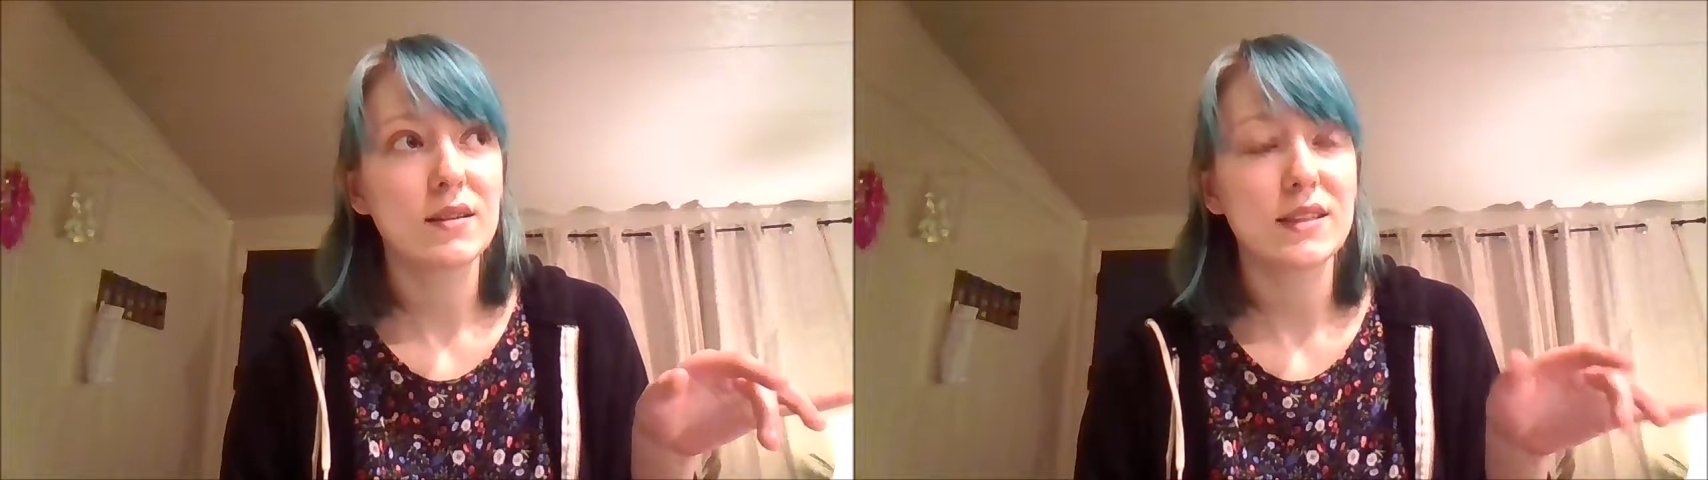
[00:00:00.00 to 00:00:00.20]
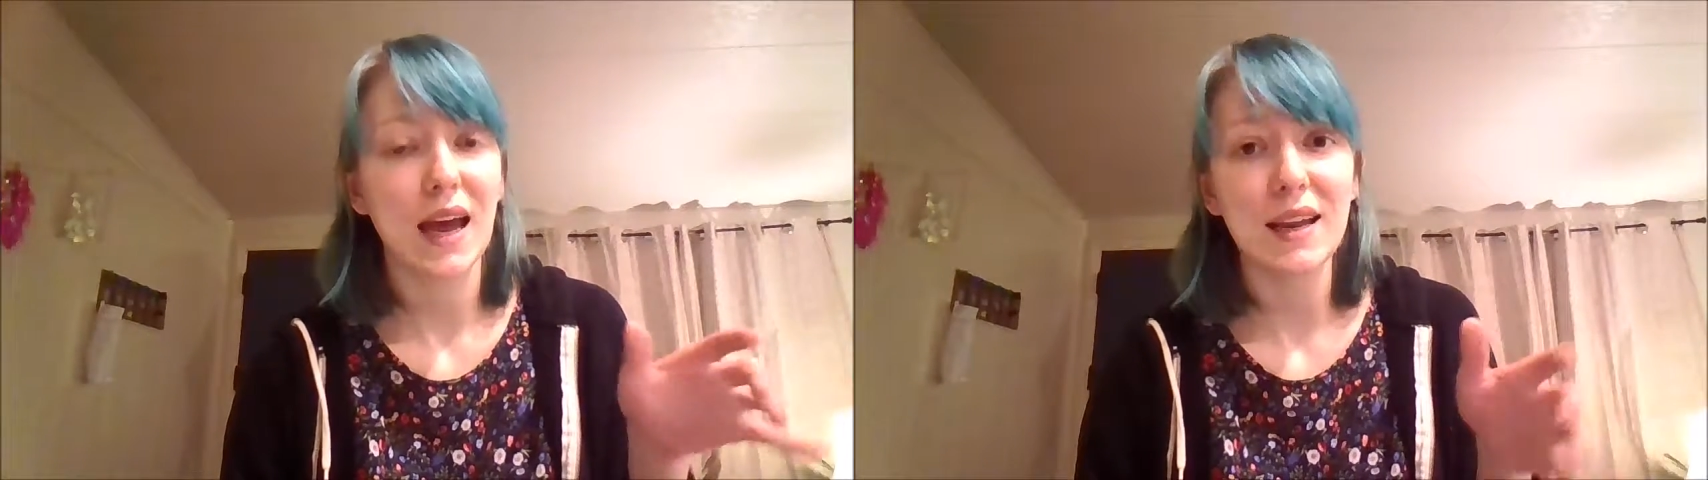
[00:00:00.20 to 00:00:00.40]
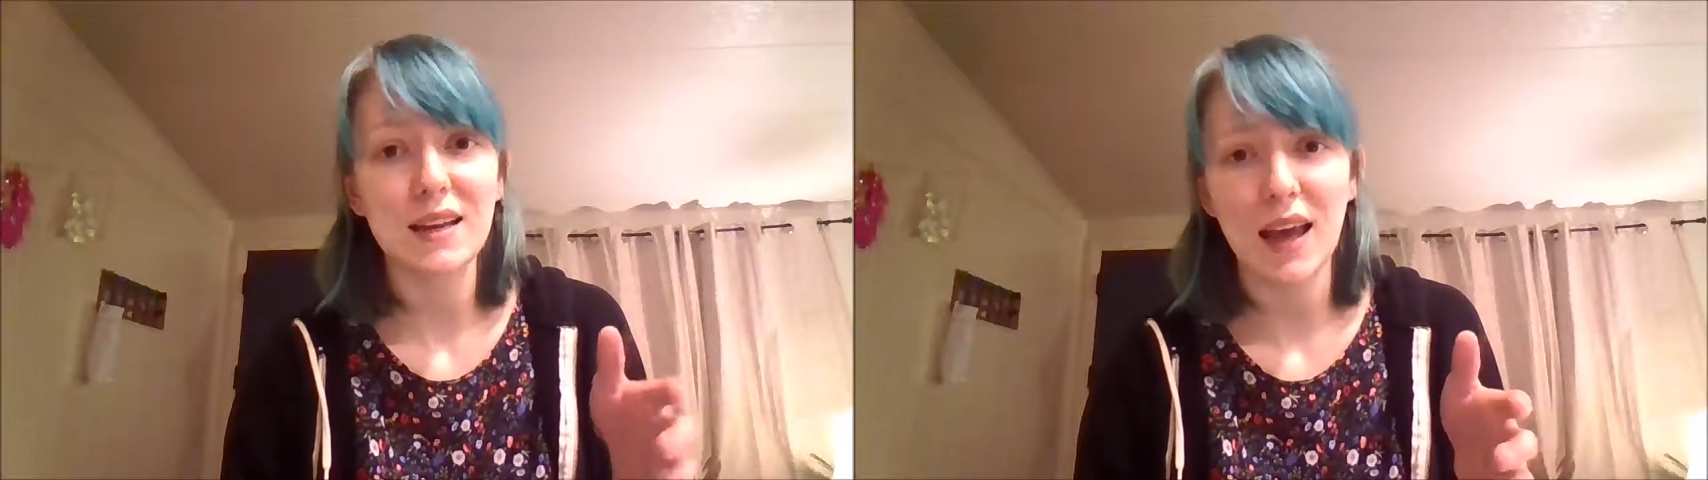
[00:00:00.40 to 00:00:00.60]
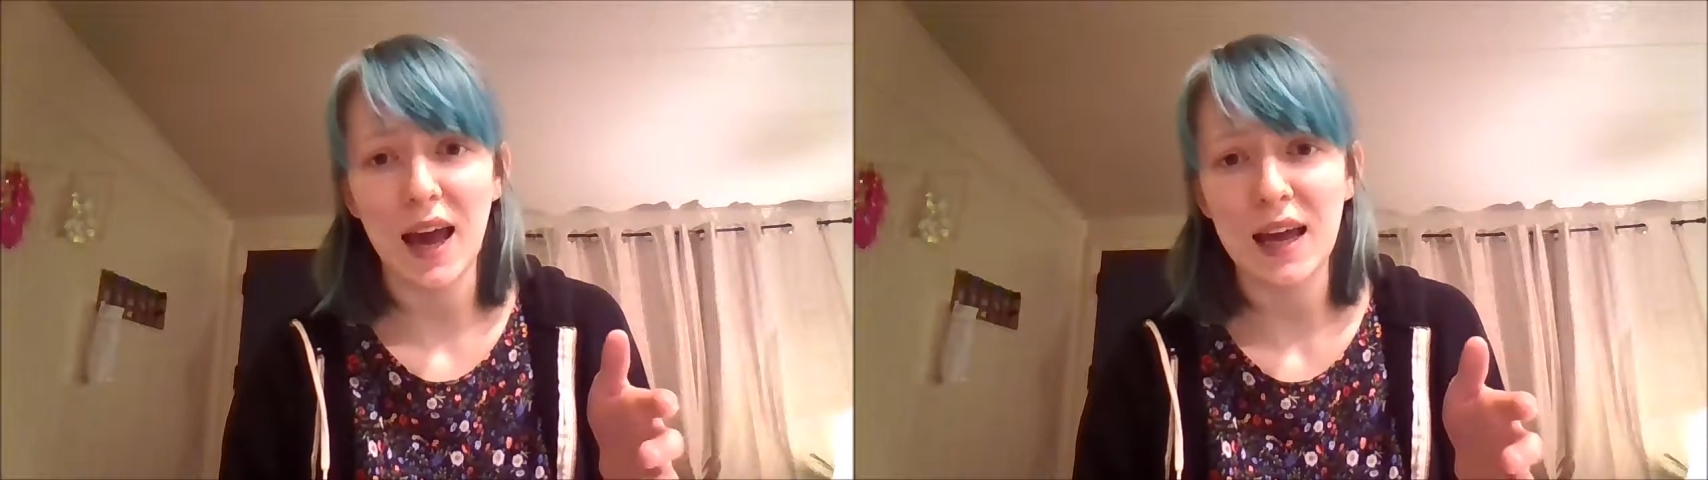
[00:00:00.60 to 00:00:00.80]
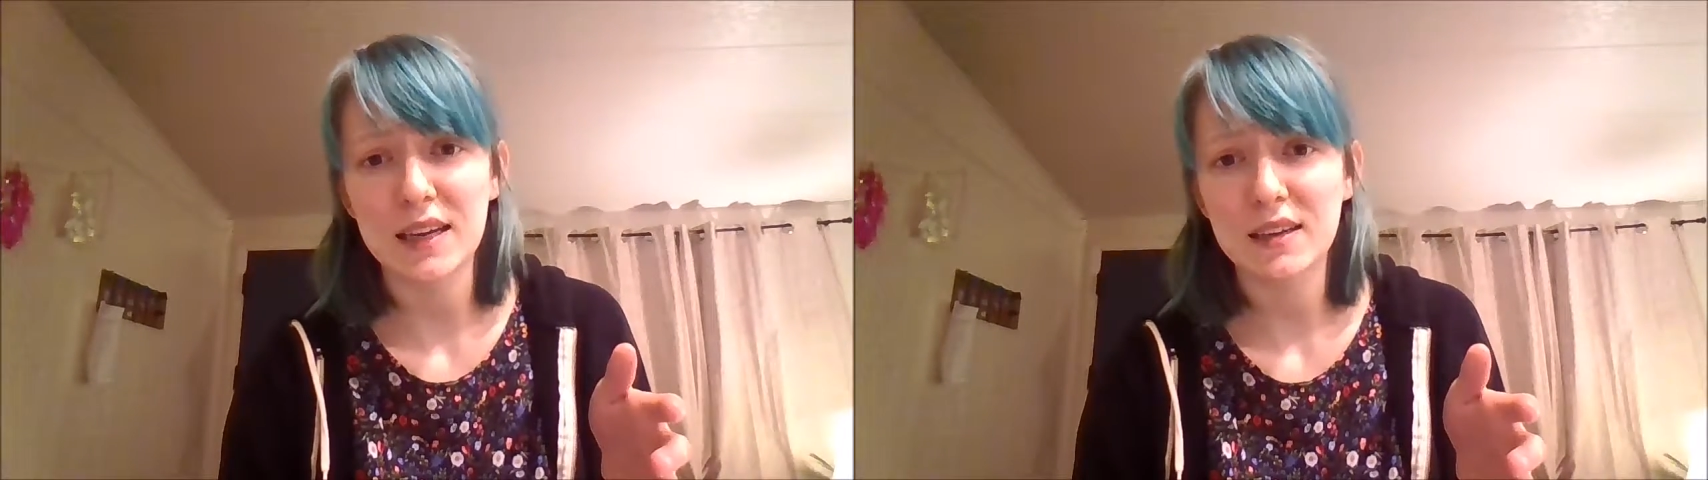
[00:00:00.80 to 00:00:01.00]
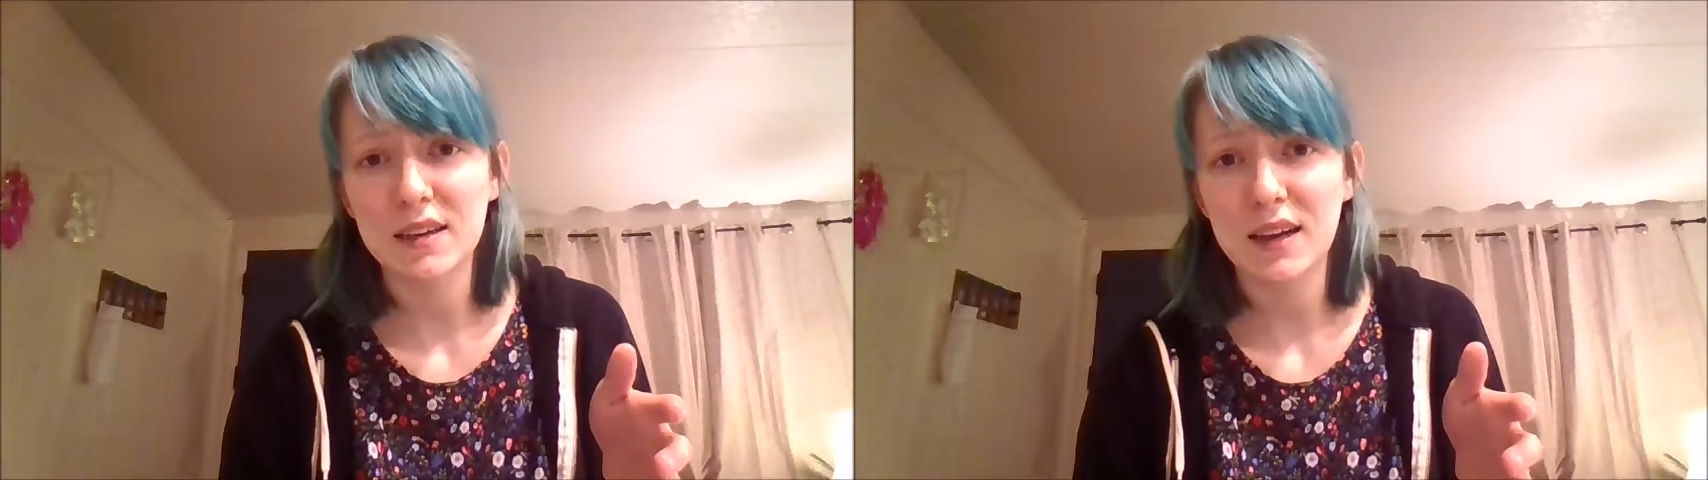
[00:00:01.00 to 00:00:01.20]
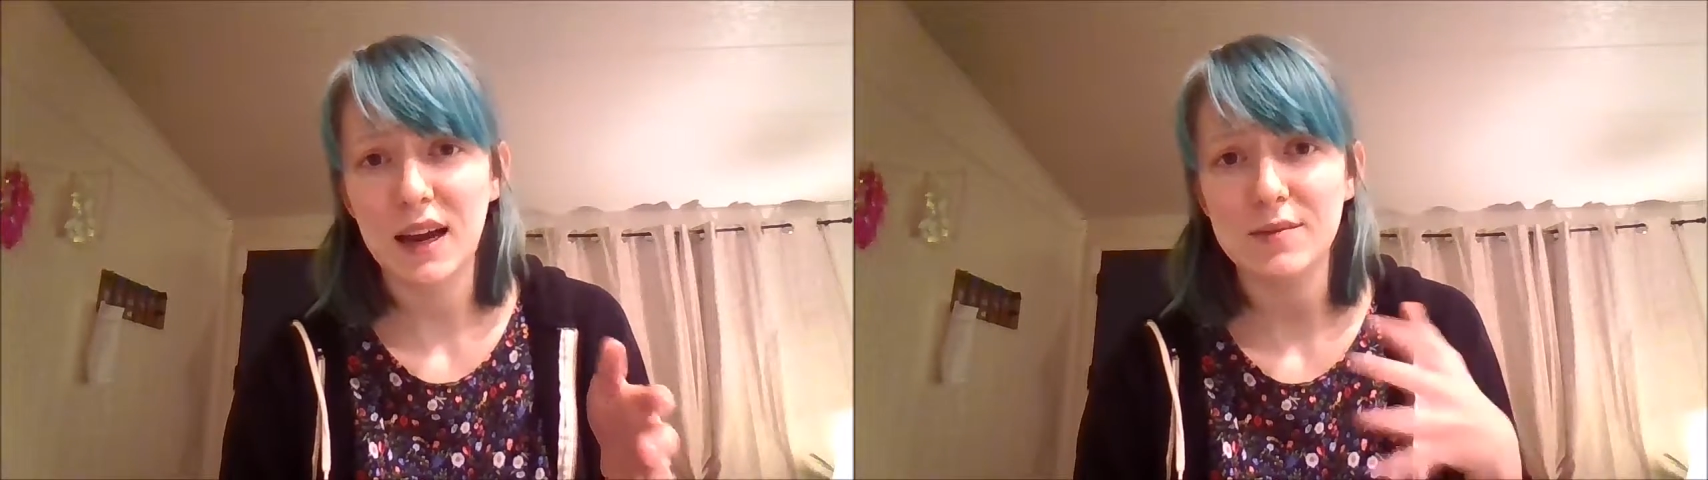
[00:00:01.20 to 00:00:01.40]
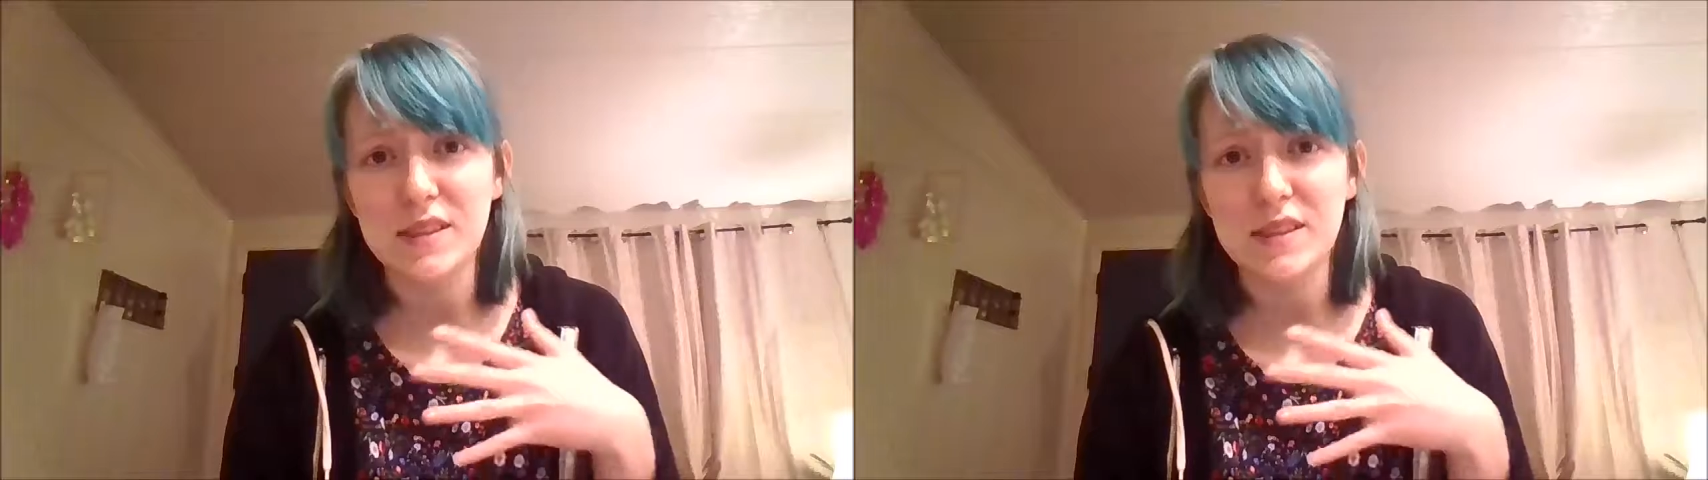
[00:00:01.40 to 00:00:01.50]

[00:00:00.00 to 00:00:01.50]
dead yet. I'm